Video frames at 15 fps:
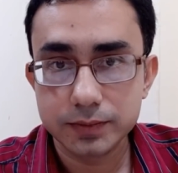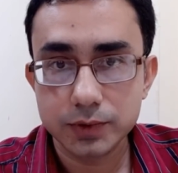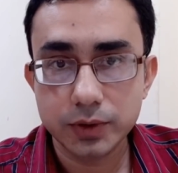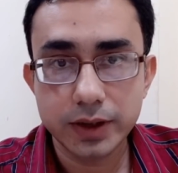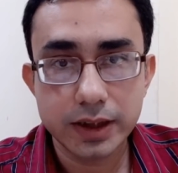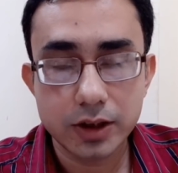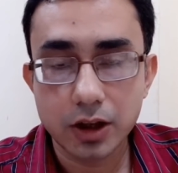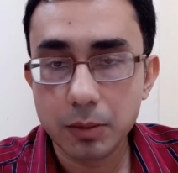
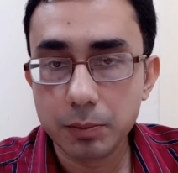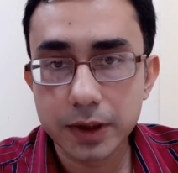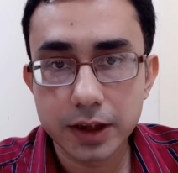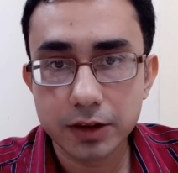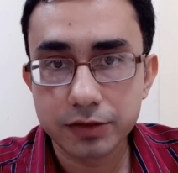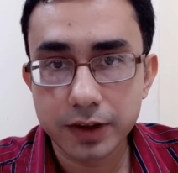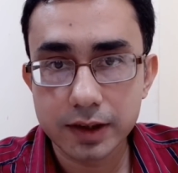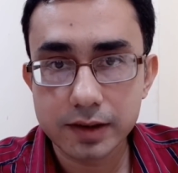Okay, it
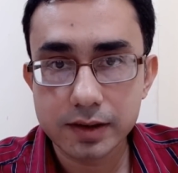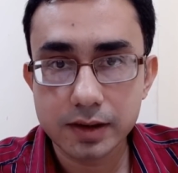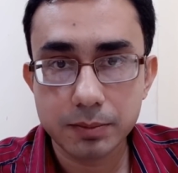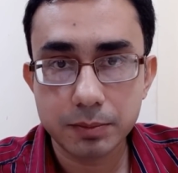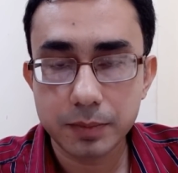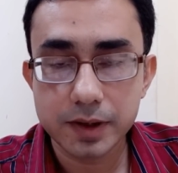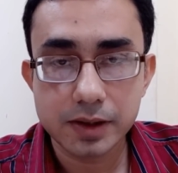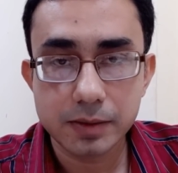completely fails.
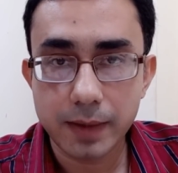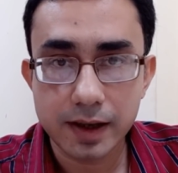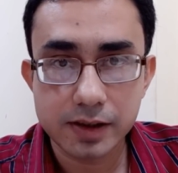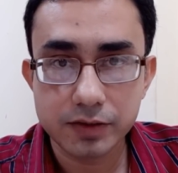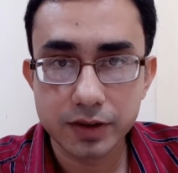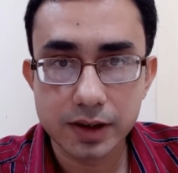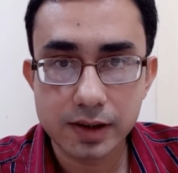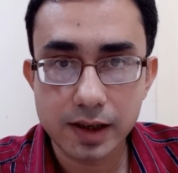It's a
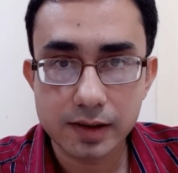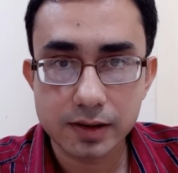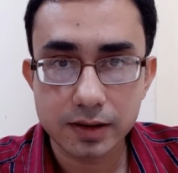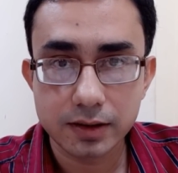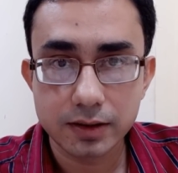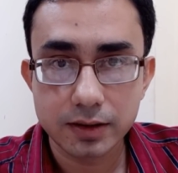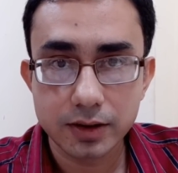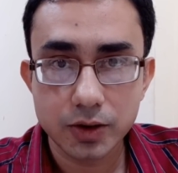massive
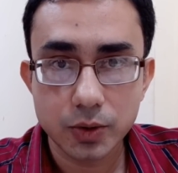disaster.